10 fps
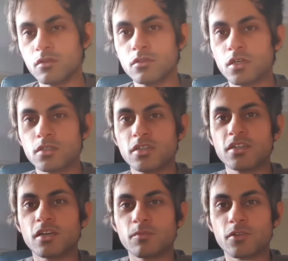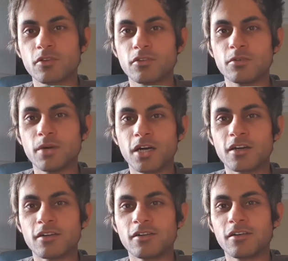I'll tell you, I've got a new mug,
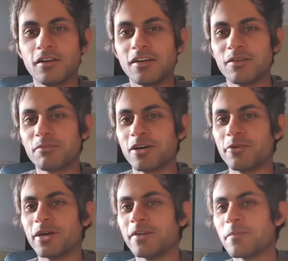by the way.